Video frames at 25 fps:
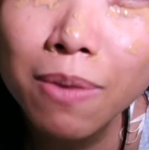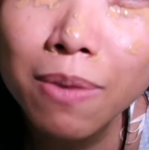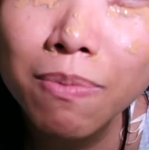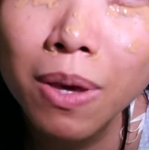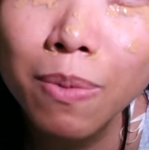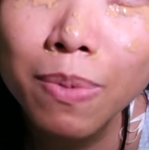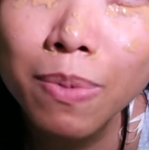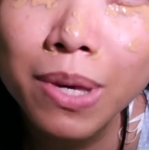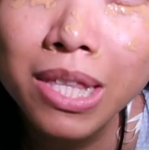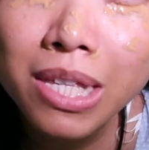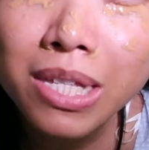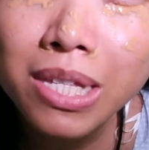
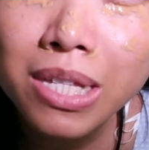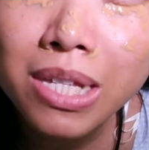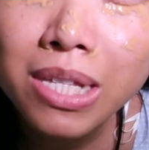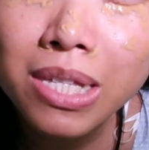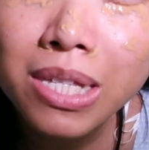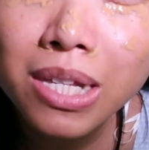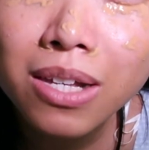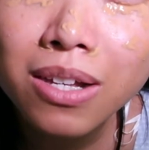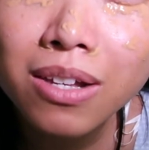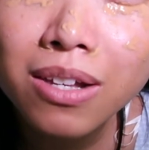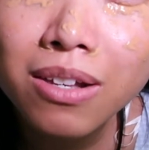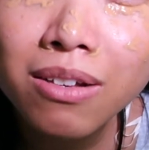maybe this is
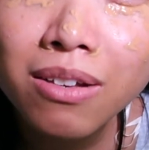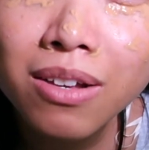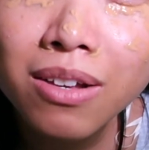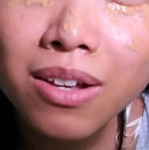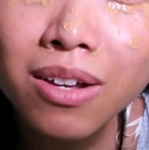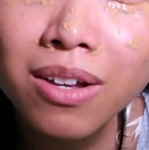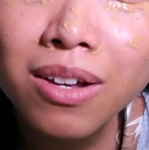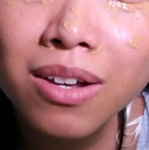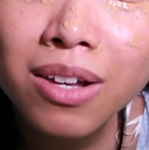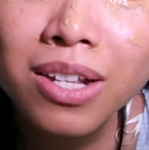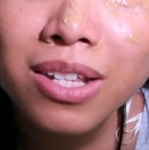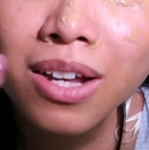a
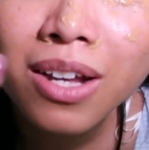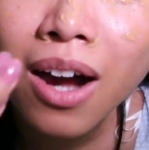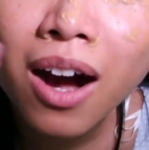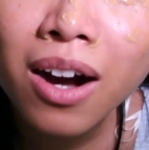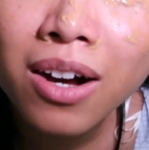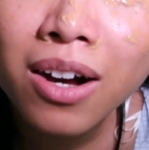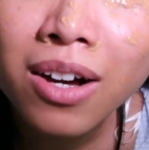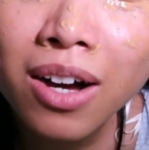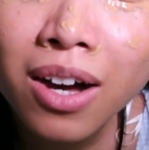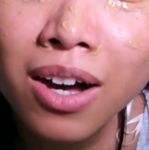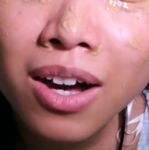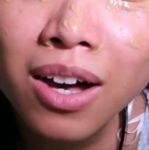
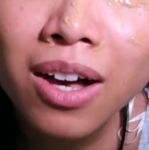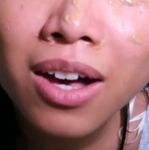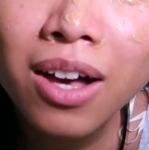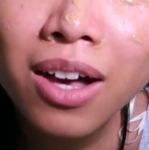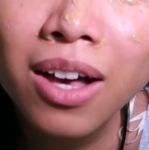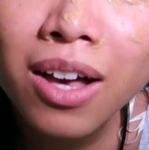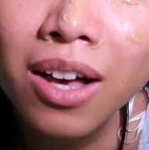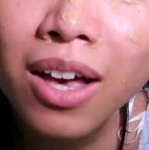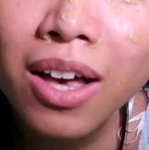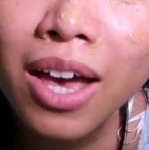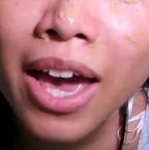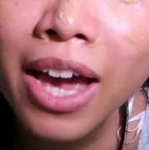
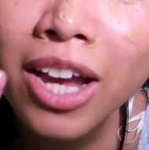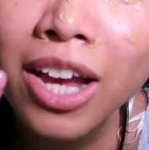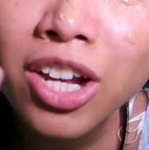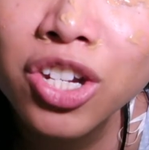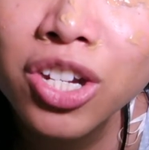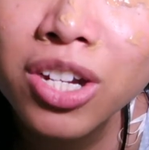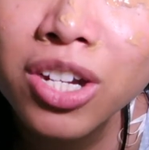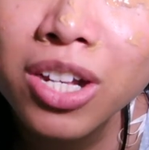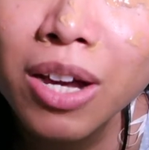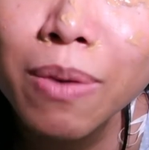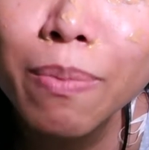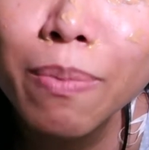darker
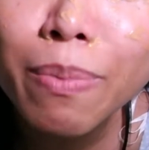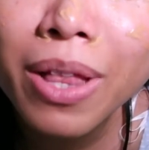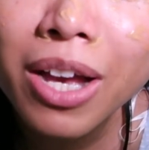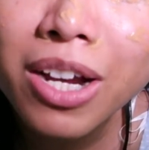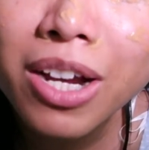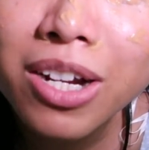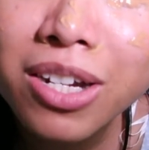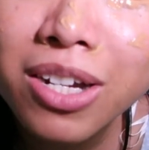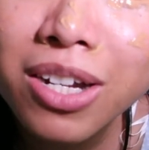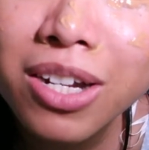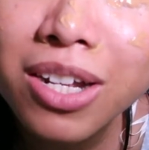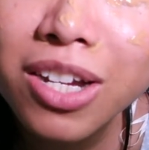Asian
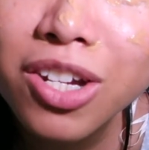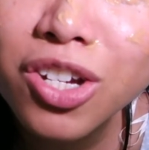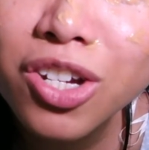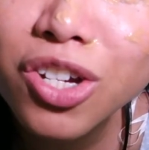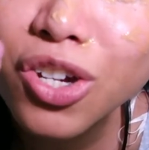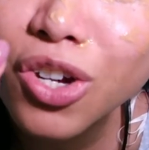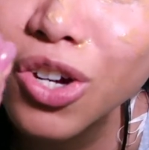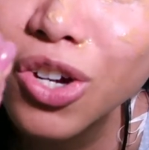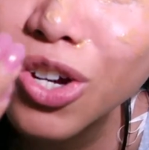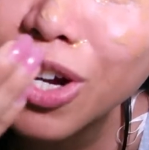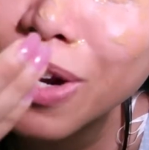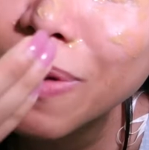complexion
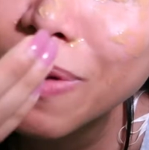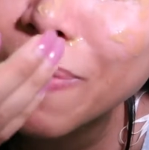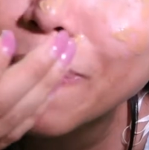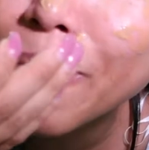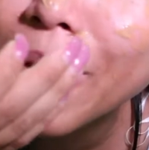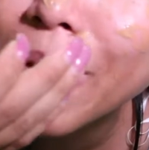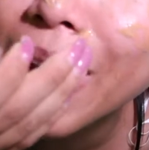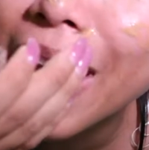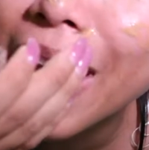issue, but